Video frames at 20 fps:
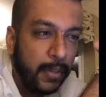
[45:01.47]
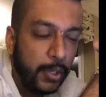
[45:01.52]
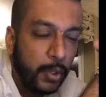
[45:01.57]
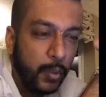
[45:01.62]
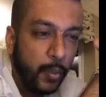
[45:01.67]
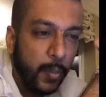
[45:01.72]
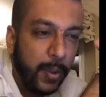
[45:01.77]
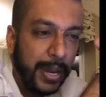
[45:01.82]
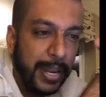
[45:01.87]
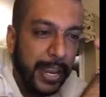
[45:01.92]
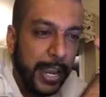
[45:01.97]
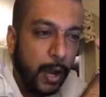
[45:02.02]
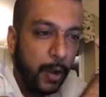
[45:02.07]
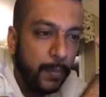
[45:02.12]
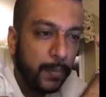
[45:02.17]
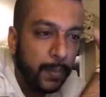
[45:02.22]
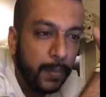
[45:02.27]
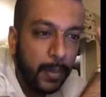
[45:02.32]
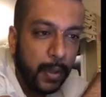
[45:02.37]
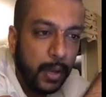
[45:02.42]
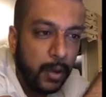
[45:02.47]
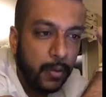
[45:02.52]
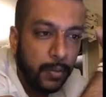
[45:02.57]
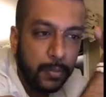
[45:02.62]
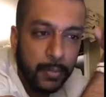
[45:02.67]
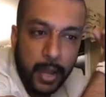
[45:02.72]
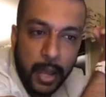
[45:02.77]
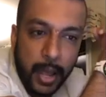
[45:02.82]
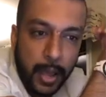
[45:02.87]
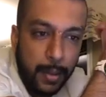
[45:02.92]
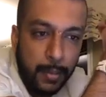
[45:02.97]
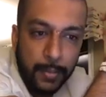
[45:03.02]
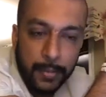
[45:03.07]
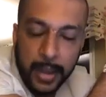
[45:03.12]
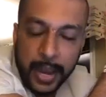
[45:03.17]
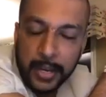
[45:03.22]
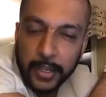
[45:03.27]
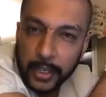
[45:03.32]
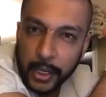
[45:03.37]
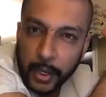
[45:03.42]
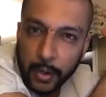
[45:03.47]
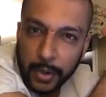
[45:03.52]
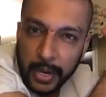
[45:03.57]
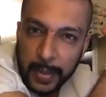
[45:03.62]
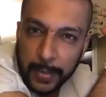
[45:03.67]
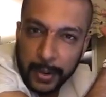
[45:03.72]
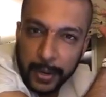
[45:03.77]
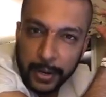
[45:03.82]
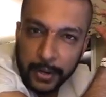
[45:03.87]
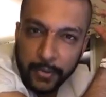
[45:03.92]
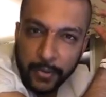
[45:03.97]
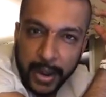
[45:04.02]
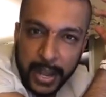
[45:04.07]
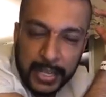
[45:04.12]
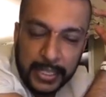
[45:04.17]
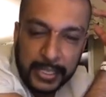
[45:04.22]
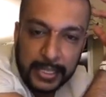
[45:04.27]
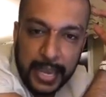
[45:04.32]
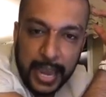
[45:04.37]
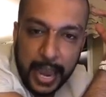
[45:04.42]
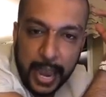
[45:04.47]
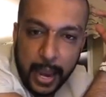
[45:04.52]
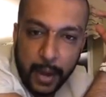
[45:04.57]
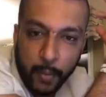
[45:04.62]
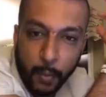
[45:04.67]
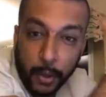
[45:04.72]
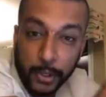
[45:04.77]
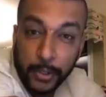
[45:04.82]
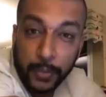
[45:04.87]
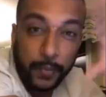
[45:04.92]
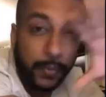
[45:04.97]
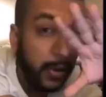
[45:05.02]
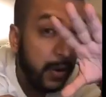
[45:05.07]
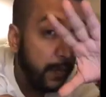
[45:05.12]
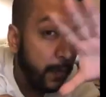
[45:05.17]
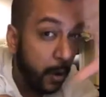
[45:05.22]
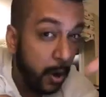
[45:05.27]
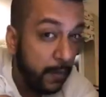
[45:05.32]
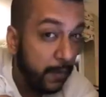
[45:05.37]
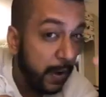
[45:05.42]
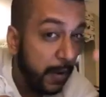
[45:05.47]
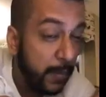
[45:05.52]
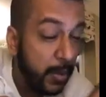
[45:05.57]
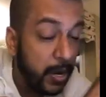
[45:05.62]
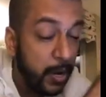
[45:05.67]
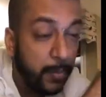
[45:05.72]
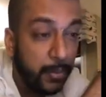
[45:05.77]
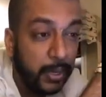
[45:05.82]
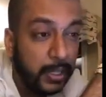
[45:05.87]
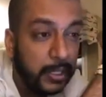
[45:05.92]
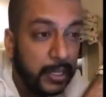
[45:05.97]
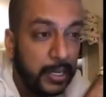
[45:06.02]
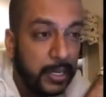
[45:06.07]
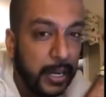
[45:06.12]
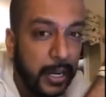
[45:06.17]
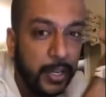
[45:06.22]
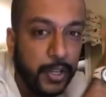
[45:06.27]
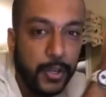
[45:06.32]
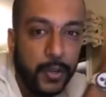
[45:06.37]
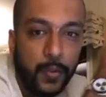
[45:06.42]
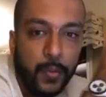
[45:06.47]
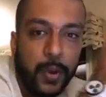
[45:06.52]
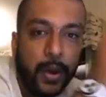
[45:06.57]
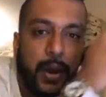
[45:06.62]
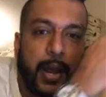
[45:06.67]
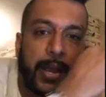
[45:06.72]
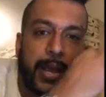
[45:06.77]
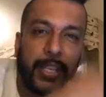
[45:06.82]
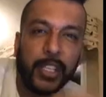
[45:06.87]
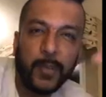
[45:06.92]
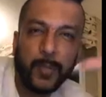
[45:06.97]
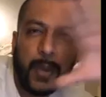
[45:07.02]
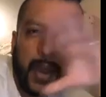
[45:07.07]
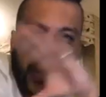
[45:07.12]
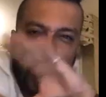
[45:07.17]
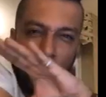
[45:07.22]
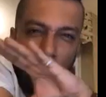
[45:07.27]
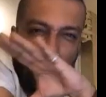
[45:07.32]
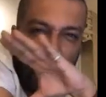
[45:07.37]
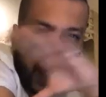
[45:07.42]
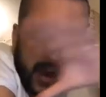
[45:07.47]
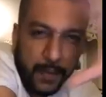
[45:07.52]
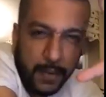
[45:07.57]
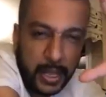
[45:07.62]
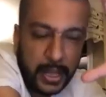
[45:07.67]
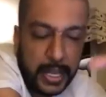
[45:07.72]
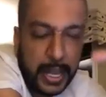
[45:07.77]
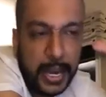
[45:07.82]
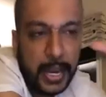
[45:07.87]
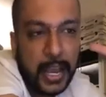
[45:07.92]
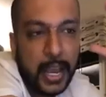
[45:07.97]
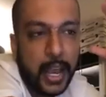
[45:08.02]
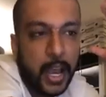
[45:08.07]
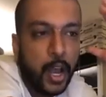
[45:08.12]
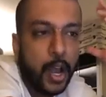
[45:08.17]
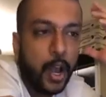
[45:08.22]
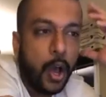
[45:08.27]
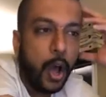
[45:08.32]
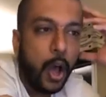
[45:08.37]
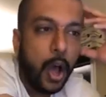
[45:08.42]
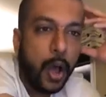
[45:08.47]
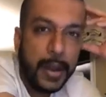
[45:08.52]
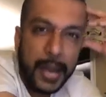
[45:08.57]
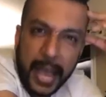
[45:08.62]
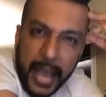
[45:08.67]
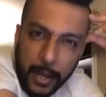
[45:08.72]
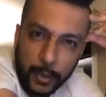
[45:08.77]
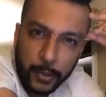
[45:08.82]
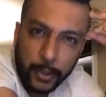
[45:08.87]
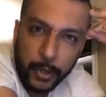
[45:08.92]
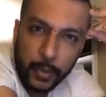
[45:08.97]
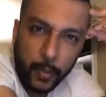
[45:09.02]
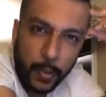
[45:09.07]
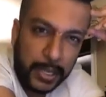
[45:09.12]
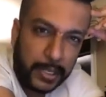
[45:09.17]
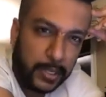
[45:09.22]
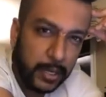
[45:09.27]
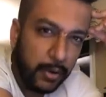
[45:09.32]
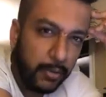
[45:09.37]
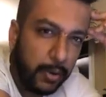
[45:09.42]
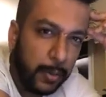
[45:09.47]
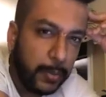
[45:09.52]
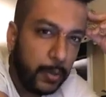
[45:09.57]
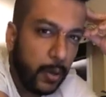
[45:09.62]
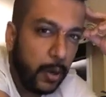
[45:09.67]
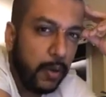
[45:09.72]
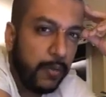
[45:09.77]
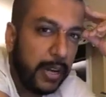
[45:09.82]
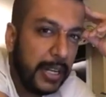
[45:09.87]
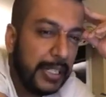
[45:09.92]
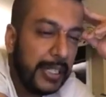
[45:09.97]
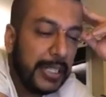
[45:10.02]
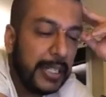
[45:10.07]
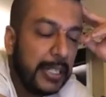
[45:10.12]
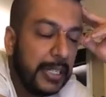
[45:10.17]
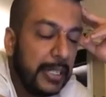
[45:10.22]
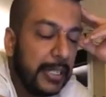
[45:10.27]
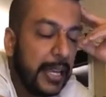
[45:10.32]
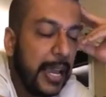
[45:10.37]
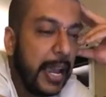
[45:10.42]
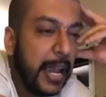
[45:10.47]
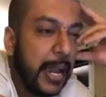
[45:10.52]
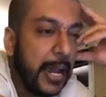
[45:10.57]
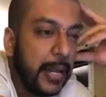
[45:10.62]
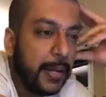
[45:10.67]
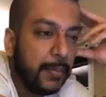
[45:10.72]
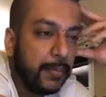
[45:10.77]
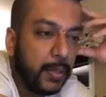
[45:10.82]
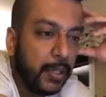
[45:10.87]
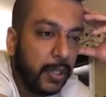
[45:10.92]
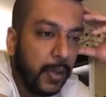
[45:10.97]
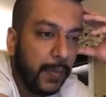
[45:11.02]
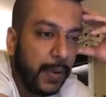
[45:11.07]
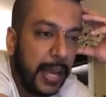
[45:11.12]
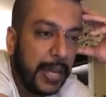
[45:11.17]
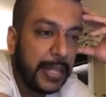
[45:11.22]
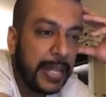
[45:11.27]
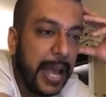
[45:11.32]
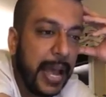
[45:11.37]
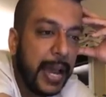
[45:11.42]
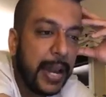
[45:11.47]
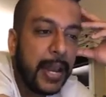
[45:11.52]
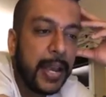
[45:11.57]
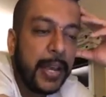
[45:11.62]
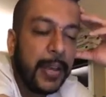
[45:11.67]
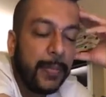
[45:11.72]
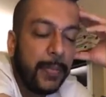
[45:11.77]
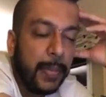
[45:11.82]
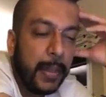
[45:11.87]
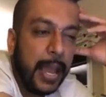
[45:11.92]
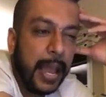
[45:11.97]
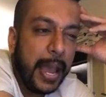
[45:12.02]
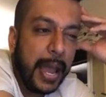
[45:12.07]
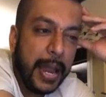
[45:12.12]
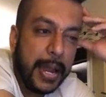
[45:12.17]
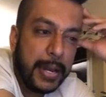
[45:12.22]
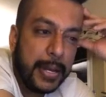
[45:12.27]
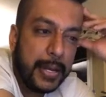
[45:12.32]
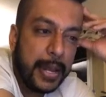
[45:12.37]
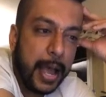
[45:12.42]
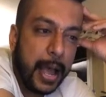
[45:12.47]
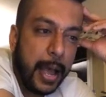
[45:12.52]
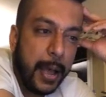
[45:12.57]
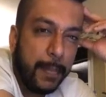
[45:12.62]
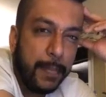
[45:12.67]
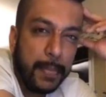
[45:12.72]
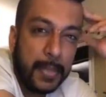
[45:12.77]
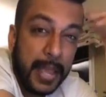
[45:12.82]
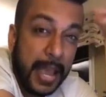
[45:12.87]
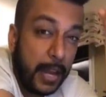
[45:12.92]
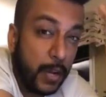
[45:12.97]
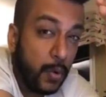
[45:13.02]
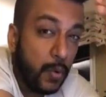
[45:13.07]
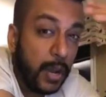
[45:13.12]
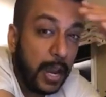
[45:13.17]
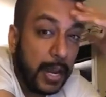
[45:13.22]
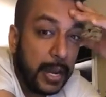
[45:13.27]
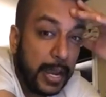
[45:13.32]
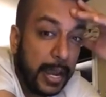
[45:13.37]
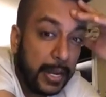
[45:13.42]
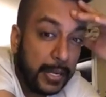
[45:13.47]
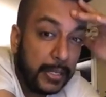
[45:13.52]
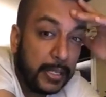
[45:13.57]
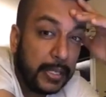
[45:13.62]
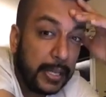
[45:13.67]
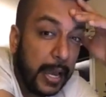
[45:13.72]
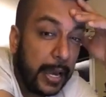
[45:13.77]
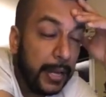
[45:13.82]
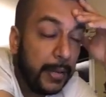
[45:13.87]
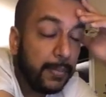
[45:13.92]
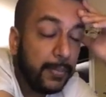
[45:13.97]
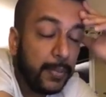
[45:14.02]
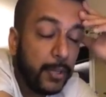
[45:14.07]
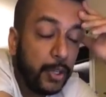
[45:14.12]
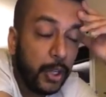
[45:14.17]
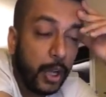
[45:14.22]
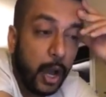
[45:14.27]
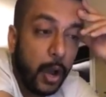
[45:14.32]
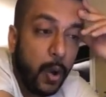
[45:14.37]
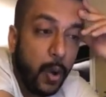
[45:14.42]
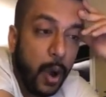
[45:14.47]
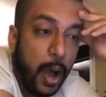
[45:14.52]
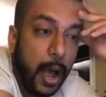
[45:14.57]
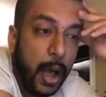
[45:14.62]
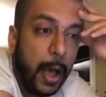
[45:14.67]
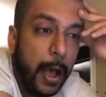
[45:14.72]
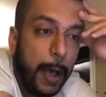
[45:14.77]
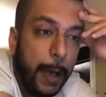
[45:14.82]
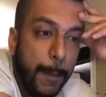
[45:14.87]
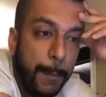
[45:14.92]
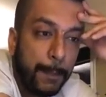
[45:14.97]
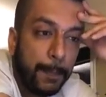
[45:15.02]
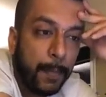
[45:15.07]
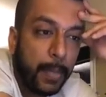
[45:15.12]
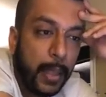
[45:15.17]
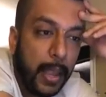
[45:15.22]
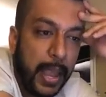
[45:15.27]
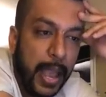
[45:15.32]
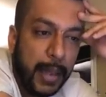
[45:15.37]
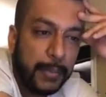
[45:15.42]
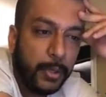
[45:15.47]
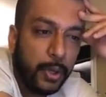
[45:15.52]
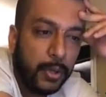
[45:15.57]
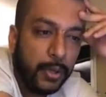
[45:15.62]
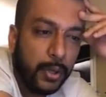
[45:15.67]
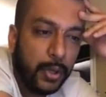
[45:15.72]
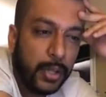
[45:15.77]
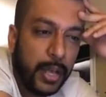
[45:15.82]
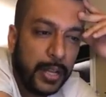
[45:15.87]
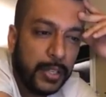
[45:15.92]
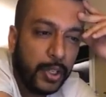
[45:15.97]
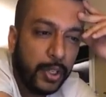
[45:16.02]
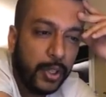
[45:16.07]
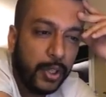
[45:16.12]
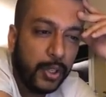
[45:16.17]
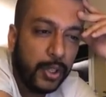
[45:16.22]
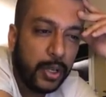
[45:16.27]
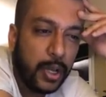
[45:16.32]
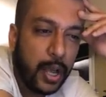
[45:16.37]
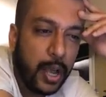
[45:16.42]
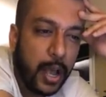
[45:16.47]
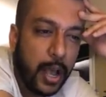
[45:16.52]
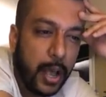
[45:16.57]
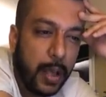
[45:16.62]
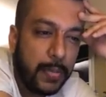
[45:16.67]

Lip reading: above this video, enter your email address and watch a free 45-minute presentation where I explain you everything on how to invest in cryptocurrencies and stuff like that, and then you can get inside. So yeah, so that's